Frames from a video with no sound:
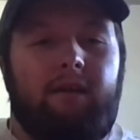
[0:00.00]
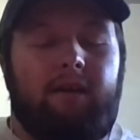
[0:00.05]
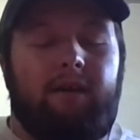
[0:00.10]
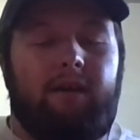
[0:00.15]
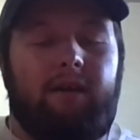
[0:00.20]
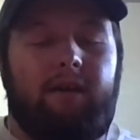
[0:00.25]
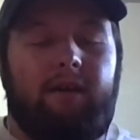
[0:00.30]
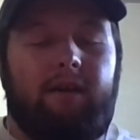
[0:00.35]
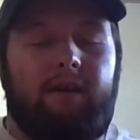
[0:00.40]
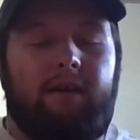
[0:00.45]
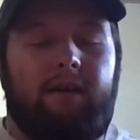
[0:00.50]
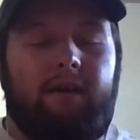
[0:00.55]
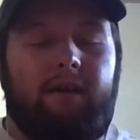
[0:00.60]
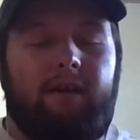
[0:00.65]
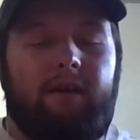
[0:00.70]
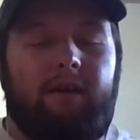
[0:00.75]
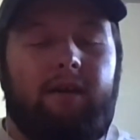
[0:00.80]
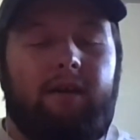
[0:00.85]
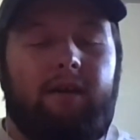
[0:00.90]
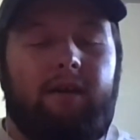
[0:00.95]
and
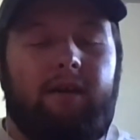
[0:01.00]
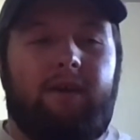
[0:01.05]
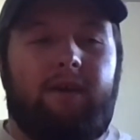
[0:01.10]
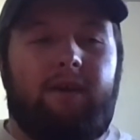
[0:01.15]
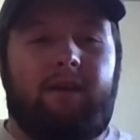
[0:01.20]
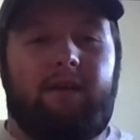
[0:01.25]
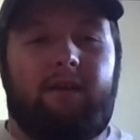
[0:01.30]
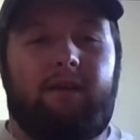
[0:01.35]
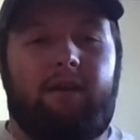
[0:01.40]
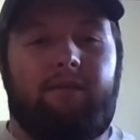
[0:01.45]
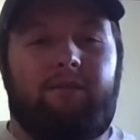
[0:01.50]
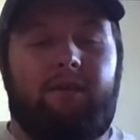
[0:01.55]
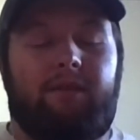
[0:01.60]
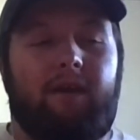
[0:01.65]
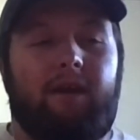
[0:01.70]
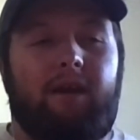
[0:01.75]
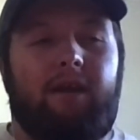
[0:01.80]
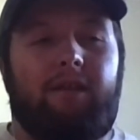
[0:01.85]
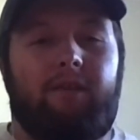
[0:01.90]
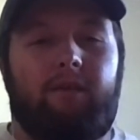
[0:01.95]
helping feed and
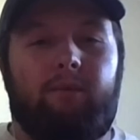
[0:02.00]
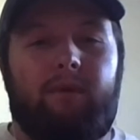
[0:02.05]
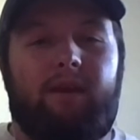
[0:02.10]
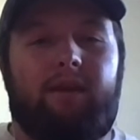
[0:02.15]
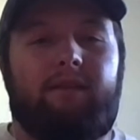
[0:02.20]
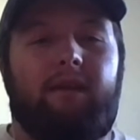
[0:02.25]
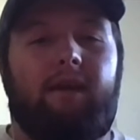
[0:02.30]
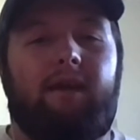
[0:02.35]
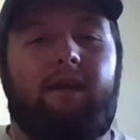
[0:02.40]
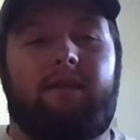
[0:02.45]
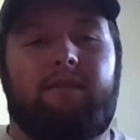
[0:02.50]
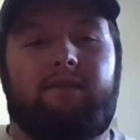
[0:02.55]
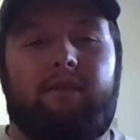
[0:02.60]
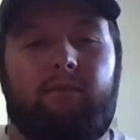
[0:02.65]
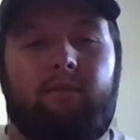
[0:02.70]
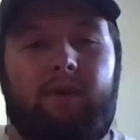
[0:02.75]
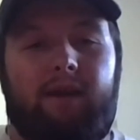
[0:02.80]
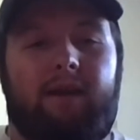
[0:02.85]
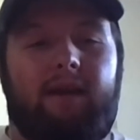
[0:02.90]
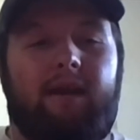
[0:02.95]
everything on the weekdays and
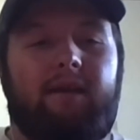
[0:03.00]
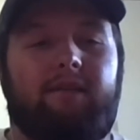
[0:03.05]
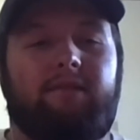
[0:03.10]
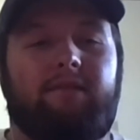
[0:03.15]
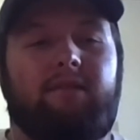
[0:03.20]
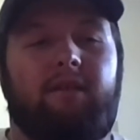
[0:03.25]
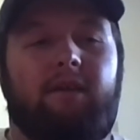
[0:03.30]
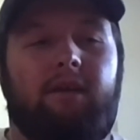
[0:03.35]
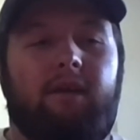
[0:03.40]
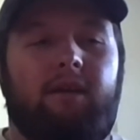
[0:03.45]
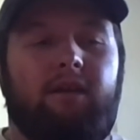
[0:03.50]
weekends.